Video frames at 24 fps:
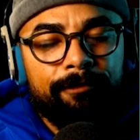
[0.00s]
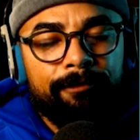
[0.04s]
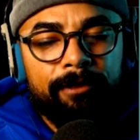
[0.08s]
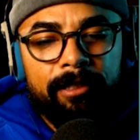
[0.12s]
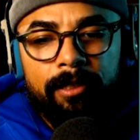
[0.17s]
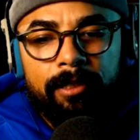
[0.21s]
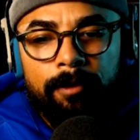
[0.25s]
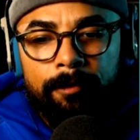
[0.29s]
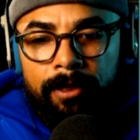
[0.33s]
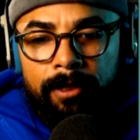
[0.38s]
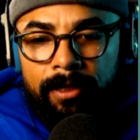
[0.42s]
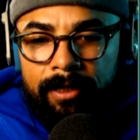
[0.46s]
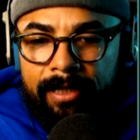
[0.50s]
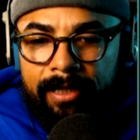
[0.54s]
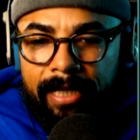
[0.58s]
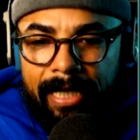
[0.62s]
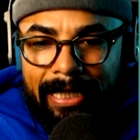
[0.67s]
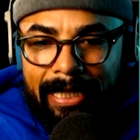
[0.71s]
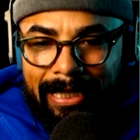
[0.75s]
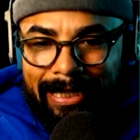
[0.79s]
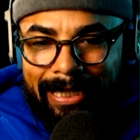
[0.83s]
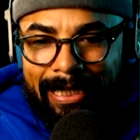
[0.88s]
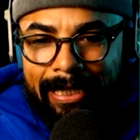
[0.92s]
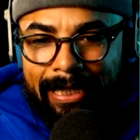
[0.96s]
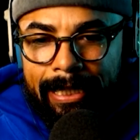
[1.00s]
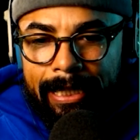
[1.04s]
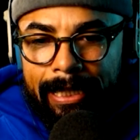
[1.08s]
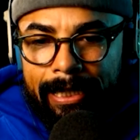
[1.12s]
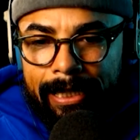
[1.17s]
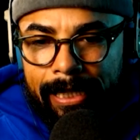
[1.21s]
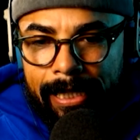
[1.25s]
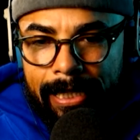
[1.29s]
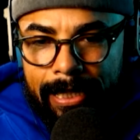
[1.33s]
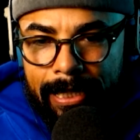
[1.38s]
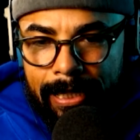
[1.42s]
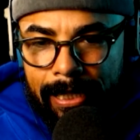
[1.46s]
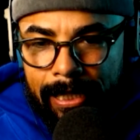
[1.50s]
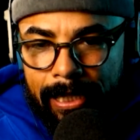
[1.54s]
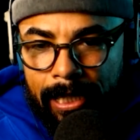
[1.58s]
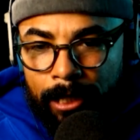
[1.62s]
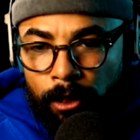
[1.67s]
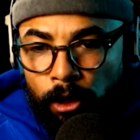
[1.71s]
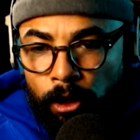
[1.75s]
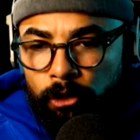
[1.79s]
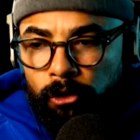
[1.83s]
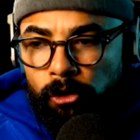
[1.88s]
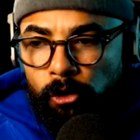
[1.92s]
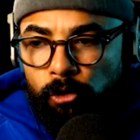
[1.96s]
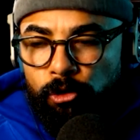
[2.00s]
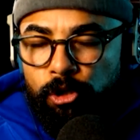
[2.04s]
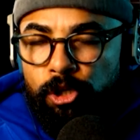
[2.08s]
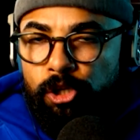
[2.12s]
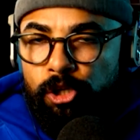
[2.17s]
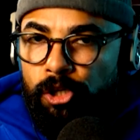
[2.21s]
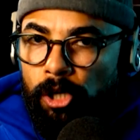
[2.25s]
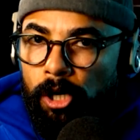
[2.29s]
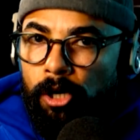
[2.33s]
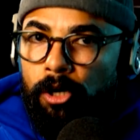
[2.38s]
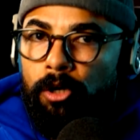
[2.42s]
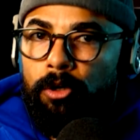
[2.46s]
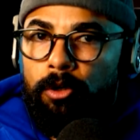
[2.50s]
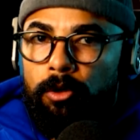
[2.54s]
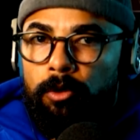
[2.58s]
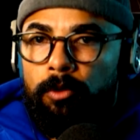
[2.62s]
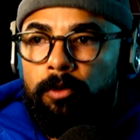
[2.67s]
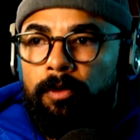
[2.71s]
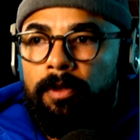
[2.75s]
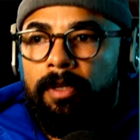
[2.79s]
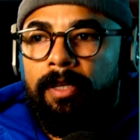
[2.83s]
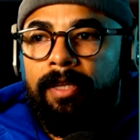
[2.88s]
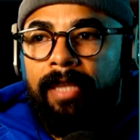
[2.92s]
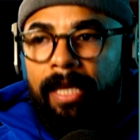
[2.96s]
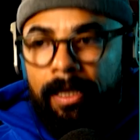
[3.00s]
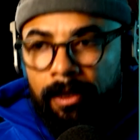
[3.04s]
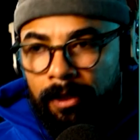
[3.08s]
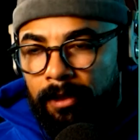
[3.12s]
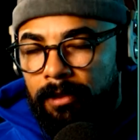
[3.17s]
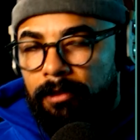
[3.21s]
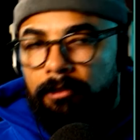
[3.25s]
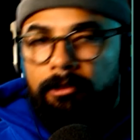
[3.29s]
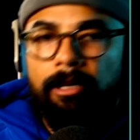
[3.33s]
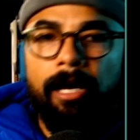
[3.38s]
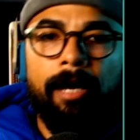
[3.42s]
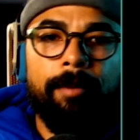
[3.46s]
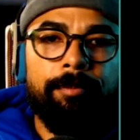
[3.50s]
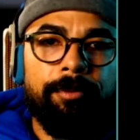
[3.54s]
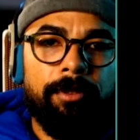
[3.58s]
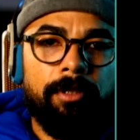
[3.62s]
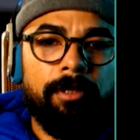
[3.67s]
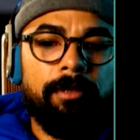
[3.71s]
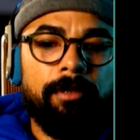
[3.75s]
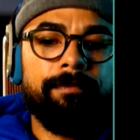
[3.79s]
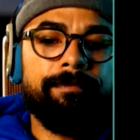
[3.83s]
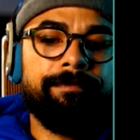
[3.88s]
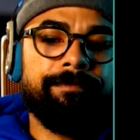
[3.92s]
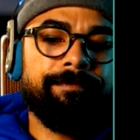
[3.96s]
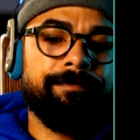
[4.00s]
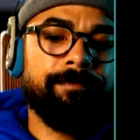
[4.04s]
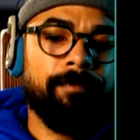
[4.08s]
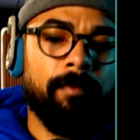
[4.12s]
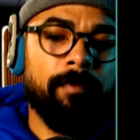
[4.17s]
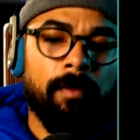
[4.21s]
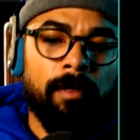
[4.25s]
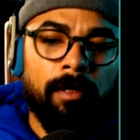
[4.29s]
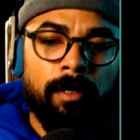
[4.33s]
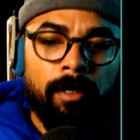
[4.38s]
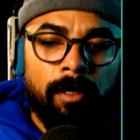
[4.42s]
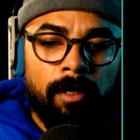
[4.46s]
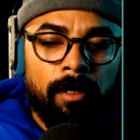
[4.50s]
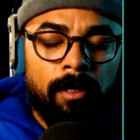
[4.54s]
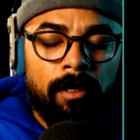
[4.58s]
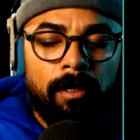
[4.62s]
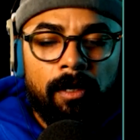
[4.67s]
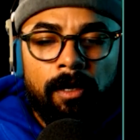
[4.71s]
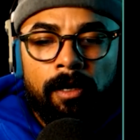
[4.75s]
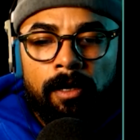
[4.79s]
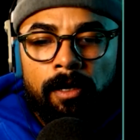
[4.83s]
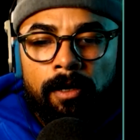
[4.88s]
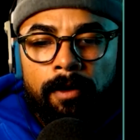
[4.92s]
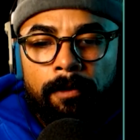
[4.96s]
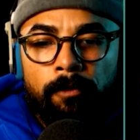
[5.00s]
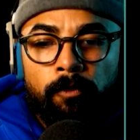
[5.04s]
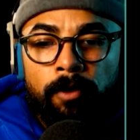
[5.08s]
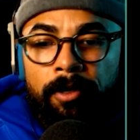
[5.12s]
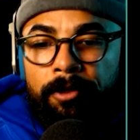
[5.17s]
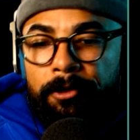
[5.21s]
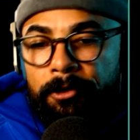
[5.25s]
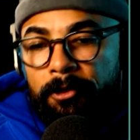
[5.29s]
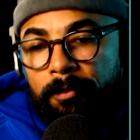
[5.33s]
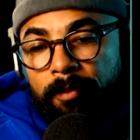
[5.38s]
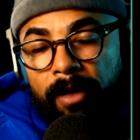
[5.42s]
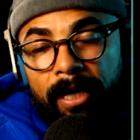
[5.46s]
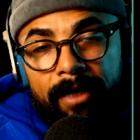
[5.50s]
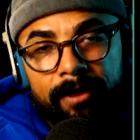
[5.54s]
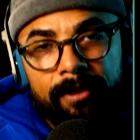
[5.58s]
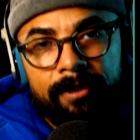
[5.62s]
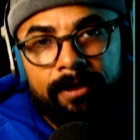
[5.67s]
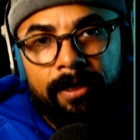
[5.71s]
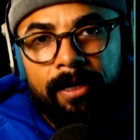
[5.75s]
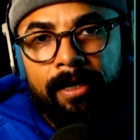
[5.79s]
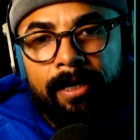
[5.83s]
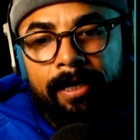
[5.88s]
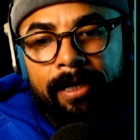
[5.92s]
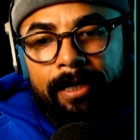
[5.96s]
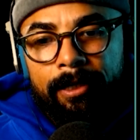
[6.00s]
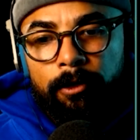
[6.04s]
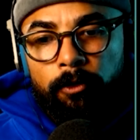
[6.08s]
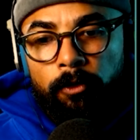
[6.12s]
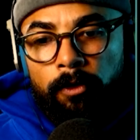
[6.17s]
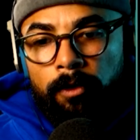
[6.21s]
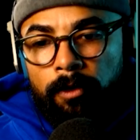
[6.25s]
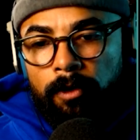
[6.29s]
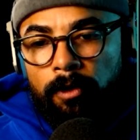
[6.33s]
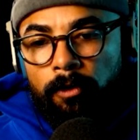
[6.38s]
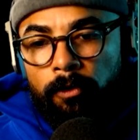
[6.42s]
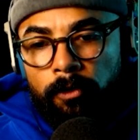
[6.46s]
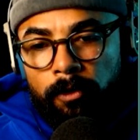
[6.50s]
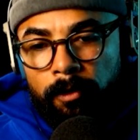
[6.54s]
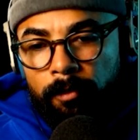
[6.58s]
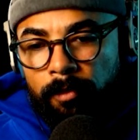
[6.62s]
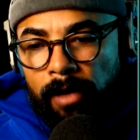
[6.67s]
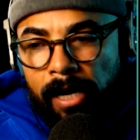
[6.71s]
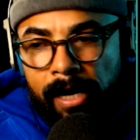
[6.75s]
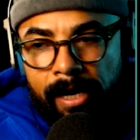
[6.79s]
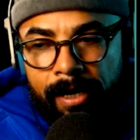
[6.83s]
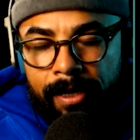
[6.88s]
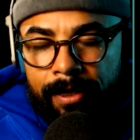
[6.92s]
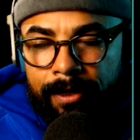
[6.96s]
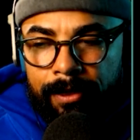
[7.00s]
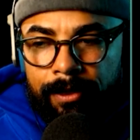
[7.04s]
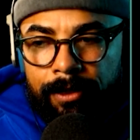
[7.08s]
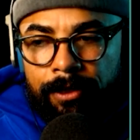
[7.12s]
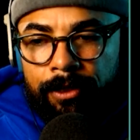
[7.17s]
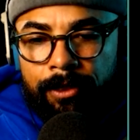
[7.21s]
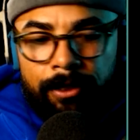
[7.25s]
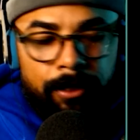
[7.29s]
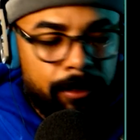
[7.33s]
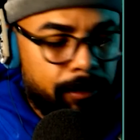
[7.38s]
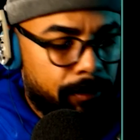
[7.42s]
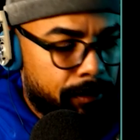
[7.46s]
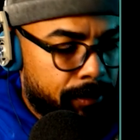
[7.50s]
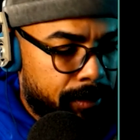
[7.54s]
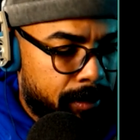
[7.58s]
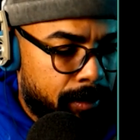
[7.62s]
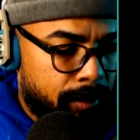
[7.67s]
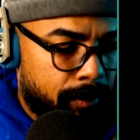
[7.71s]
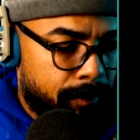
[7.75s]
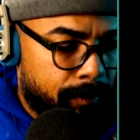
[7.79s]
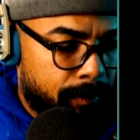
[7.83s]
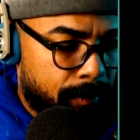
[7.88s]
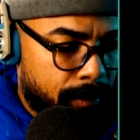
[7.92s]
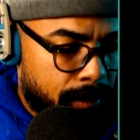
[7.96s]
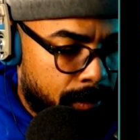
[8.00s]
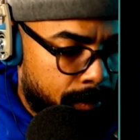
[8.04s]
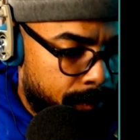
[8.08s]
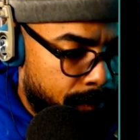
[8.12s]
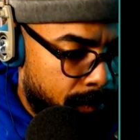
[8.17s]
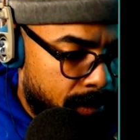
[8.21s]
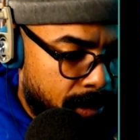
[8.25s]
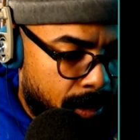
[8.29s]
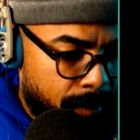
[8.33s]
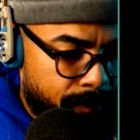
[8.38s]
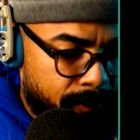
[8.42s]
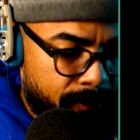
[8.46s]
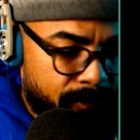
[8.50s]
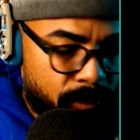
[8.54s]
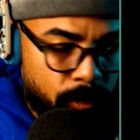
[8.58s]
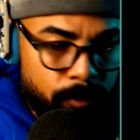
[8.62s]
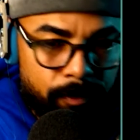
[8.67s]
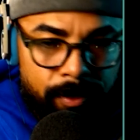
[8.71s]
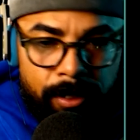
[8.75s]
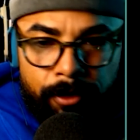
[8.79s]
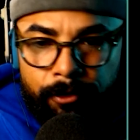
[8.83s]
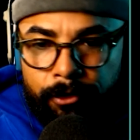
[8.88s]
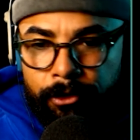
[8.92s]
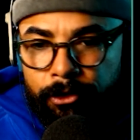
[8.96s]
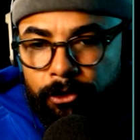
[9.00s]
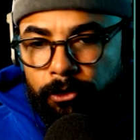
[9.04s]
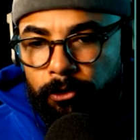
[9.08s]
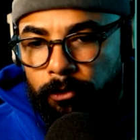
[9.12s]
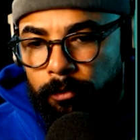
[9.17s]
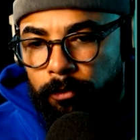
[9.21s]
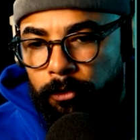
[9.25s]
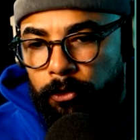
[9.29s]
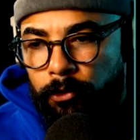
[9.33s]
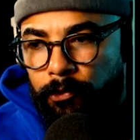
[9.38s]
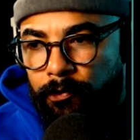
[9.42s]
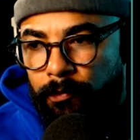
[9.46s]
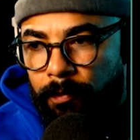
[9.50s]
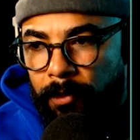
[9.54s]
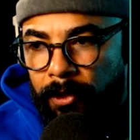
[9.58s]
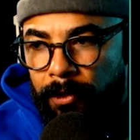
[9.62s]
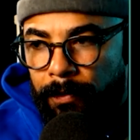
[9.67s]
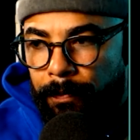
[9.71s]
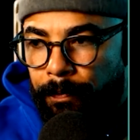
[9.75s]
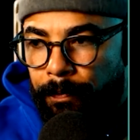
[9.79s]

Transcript: some of these ideas and also show that this is happening. Whether it's by design or by, you know, some type of spiritual movement,